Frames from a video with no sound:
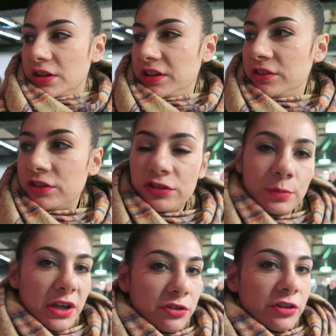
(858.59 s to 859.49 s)
Nadine
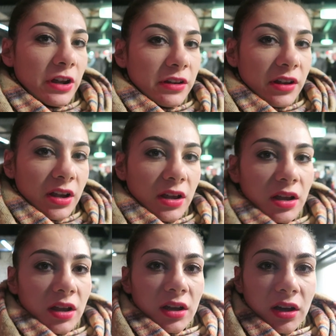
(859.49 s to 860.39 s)
just mentioned
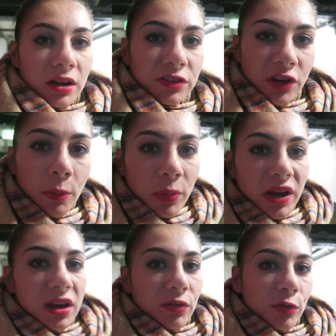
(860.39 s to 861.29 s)

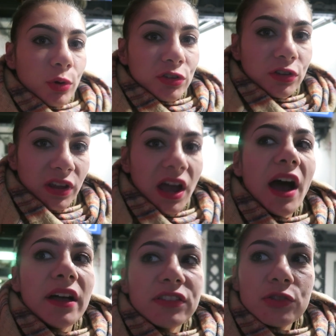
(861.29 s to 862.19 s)
somebody, of course,
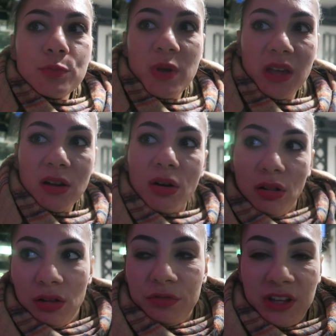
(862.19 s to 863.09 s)
has to make
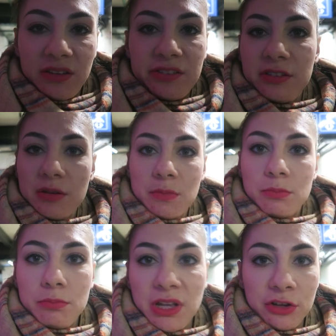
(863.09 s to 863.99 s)
all of these
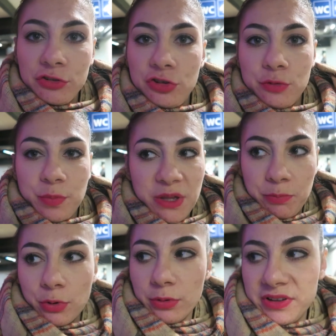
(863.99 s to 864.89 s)
miniature
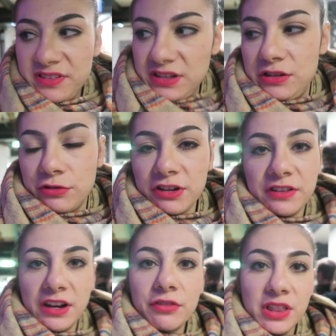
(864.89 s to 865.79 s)
people and sceneries
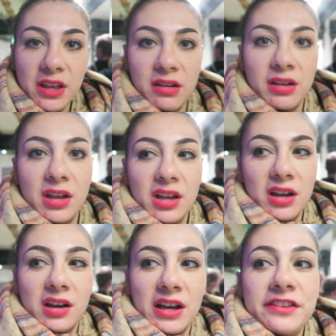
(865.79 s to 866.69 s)
and everything.
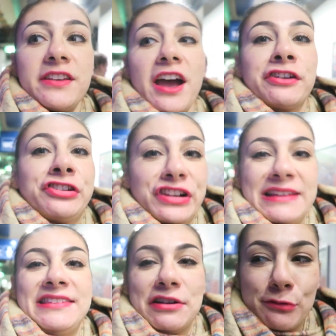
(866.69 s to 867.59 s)
It's
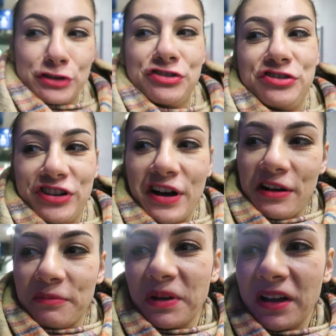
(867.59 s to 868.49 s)
actually someone's
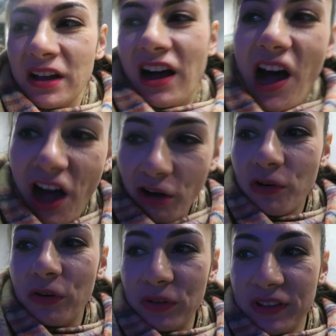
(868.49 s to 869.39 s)
job. How
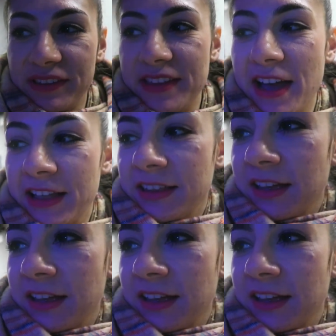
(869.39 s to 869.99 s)
cool is that?